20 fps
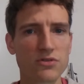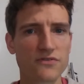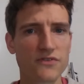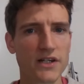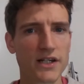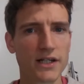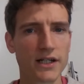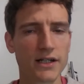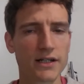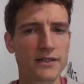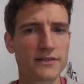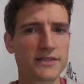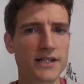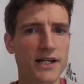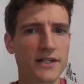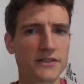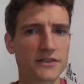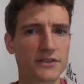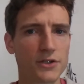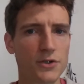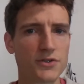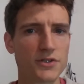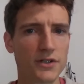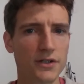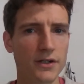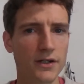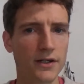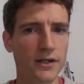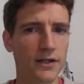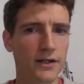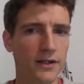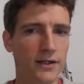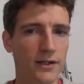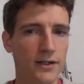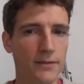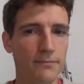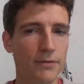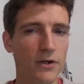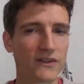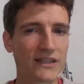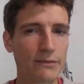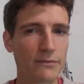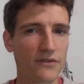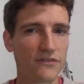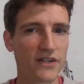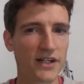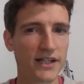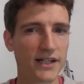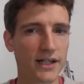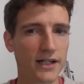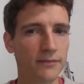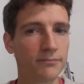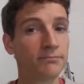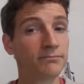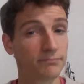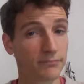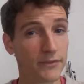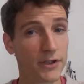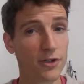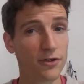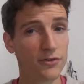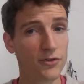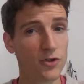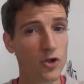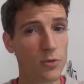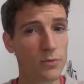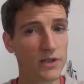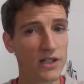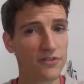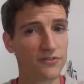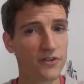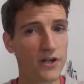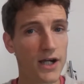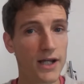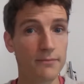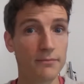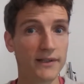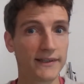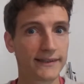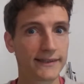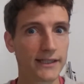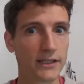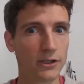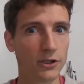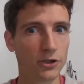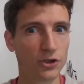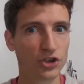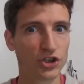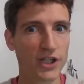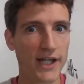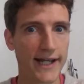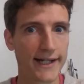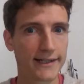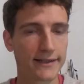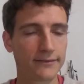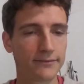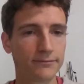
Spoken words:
vinegar contains gluten. Balsamic vinegar, you're normally fine, but still, check.